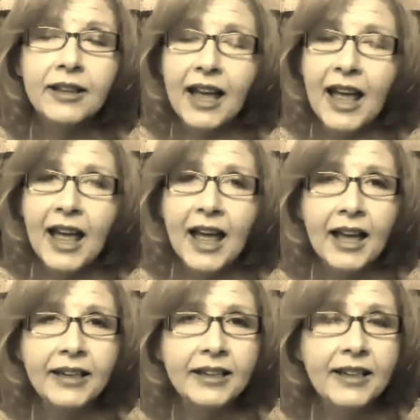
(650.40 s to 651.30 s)

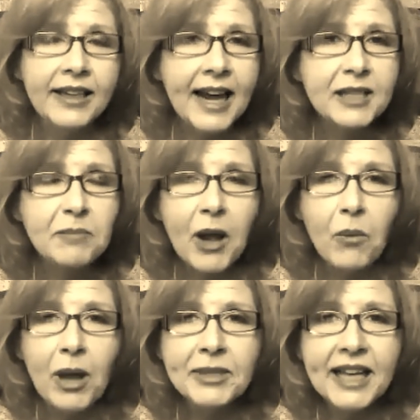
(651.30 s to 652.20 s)
And that is my
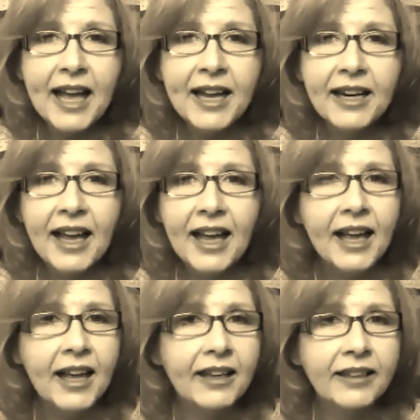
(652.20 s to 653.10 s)
website,
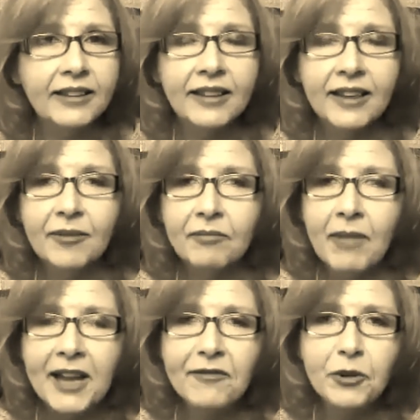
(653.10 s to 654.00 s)
and
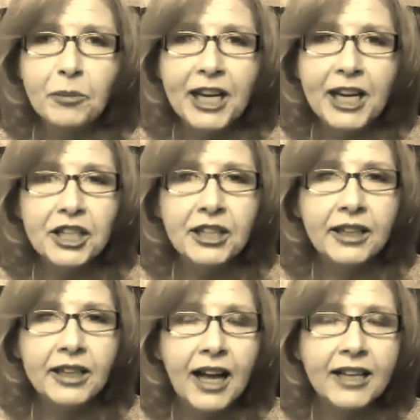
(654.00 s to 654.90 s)
my information
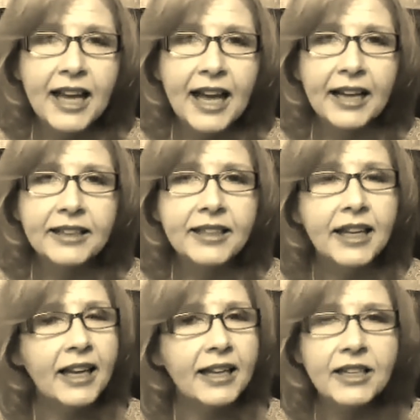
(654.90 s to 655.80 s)
and contact
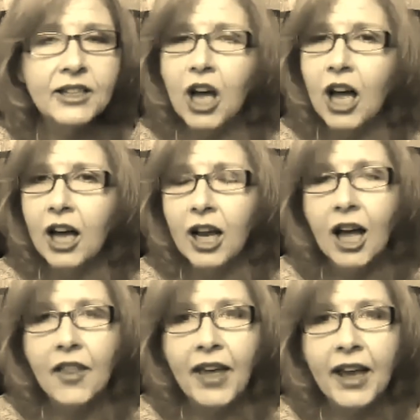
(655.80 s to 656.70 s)
is all
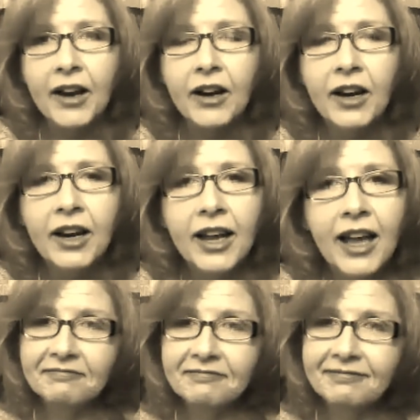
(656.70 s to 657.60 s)
on there.
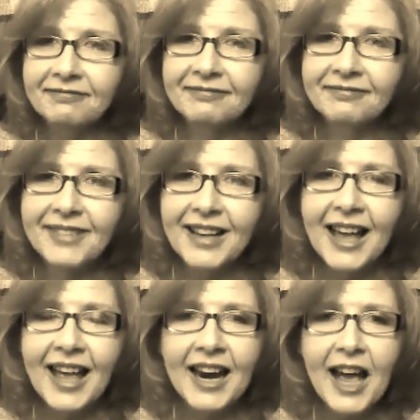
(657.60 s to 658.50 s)

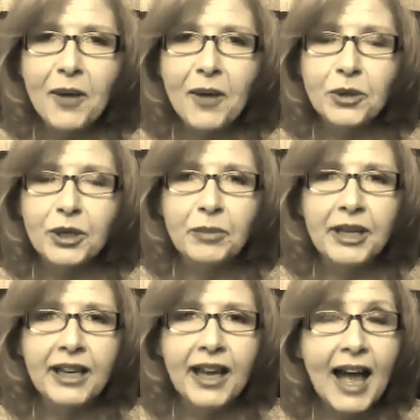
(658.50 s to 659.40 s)
And I would
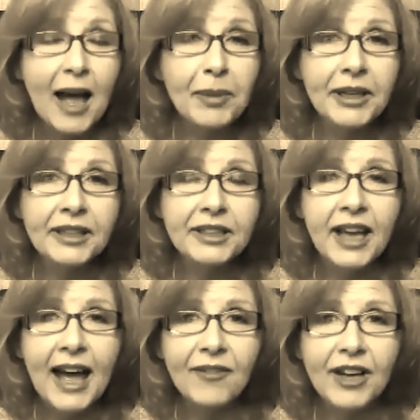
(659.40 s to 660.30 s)
be happy to have